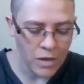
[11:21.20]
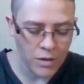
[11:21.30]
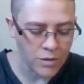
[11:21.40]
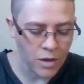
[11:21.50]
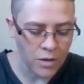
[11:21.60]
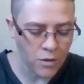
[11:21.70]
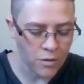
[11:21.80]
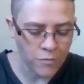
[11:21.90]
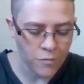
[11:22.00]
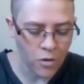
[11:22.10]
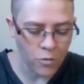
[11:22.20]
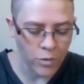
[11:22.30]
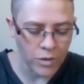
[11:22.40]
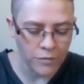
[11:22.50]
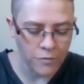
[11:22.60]
He had not gone far
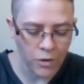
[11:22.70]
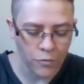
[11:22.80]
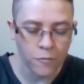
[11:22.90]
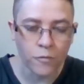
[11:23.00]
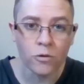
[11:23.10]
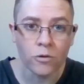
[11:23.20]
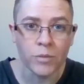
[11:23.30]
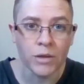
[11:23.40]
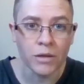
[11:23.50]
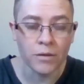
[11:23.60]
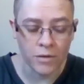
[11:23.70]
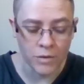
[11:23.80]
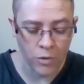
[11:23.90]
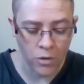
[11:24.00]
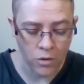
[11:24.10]
when he felt fur beneath
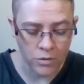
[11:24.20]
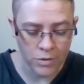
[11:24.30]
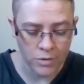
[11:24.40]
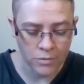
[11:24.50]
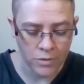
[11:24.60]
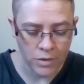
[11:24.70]
his paws.